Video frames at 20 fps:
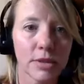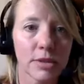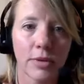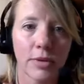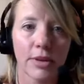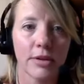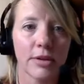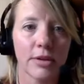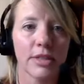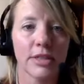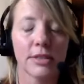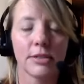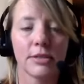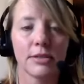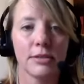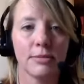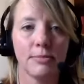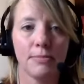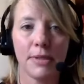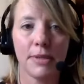whether
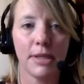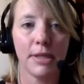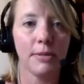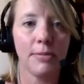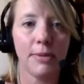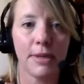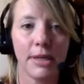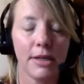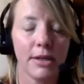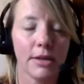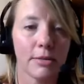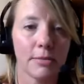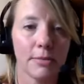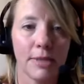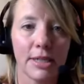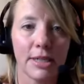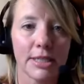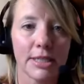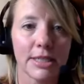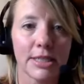it's B2B or
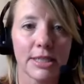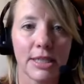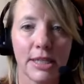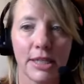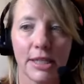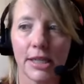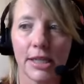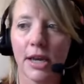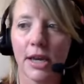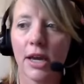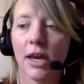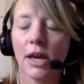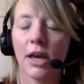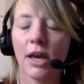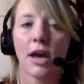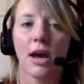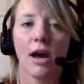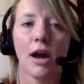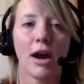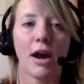B2C,
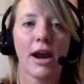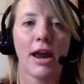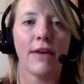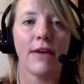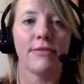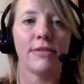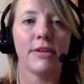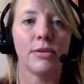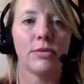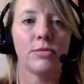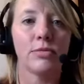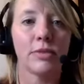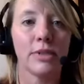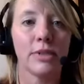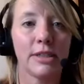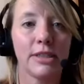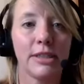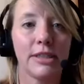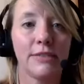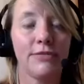are having
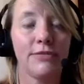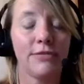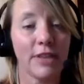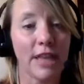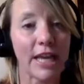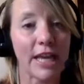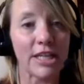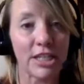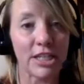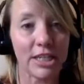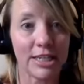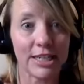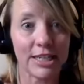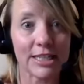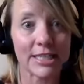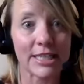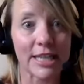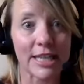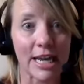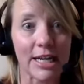really flashy,
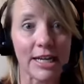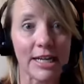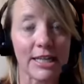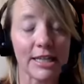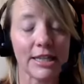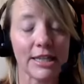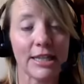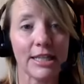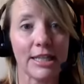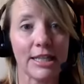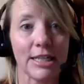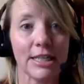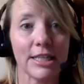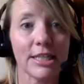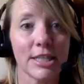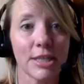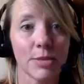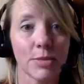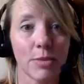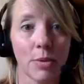exciting
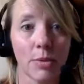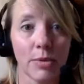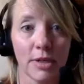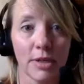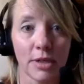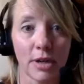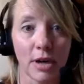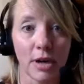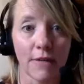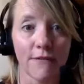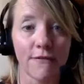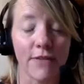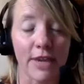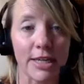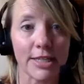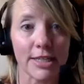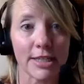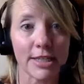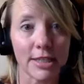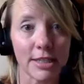things thrown in our
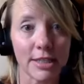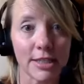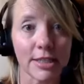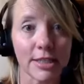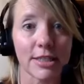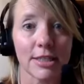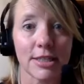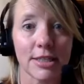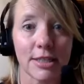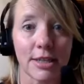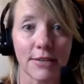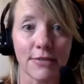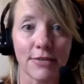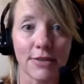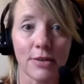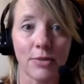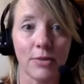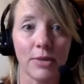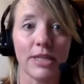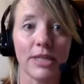faces and stuff
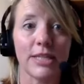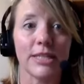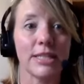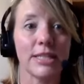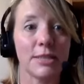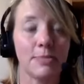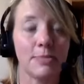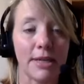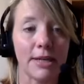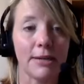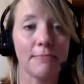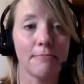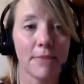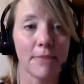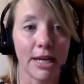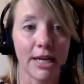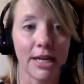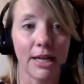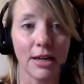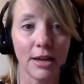that we could spend
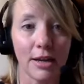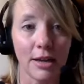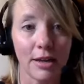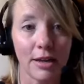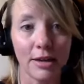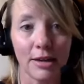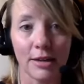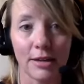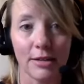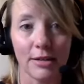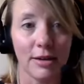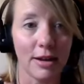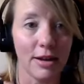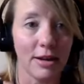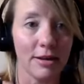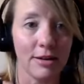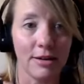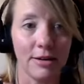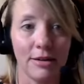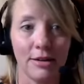money on. And
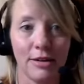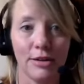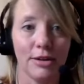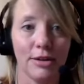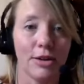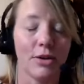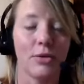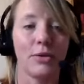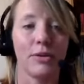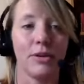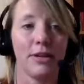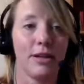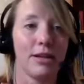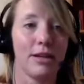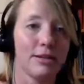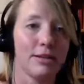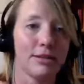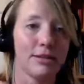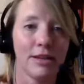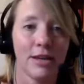
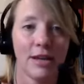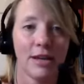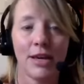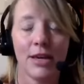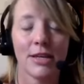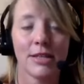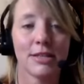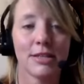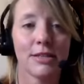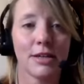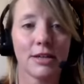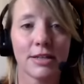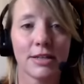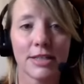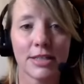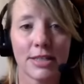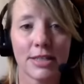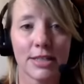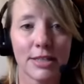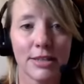it
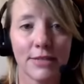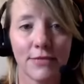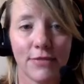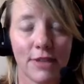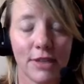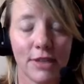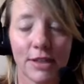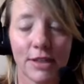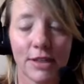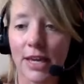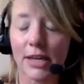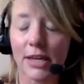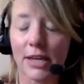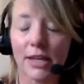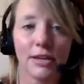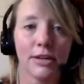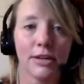starts to feel like